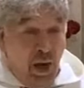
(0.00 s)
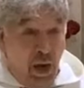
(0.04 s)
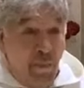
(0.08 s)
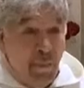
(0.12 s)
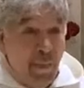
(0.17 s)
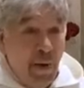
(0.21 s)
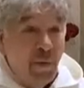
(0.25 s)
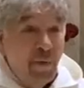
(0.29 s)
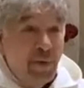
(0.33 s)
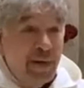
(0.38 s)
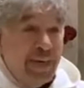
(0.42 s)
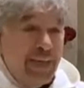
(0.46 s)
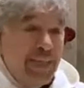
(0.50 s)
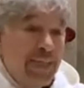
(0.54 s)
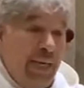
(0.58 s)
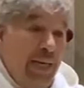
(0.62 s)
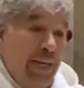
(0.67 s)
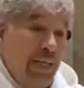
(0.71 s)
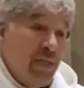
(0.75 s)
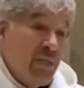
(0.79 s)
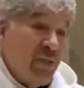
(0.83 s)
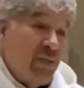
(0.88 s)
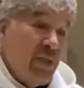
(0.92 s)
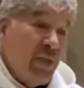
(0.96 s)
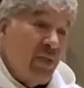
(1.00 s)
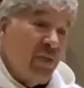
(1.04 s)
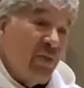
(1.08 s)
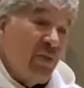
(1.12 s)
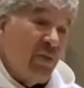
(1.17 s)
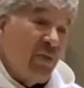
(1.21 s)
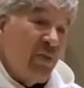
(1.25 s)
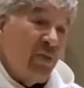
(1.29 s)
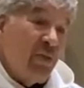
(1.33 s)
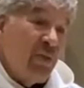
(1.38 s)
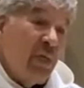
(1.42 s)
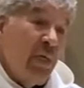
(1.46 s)
American
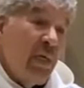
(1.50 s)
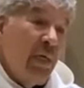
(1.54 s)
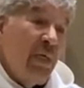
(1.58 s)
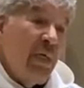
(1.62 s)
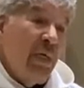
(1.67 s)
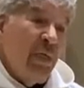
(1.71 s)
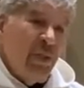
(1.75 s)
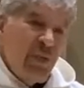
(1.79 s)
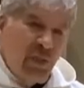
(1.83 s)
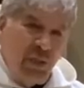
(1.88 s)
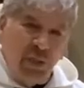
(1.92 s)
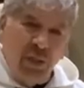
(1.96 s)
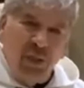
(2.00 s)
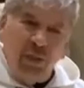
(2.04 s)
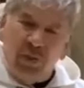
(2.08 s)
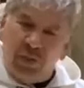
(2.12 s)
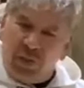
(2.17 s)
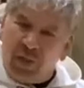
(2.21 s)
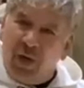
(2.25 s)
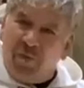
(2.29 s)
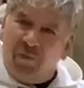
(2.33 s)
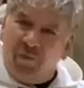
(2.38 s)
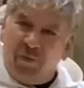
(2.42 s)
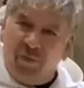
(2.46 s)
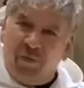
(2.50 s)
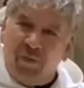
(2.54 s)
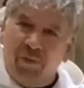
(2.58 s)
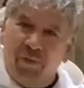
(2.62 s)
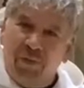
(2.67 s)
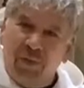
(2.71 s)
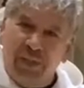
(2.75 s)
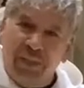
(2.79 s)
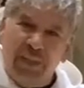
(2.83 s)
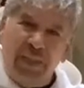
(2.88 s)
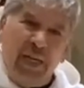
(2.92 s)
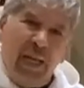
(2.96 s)
ancestors, still suffer
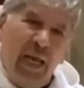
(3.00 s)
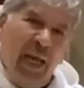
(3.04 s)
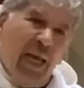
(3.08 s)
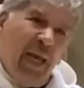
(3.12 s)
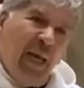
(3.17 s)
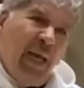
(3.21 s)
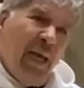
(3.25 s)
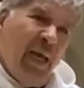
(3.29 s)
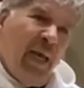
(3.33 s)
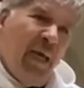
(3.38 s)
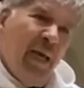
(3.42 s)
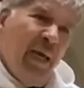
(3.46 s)
today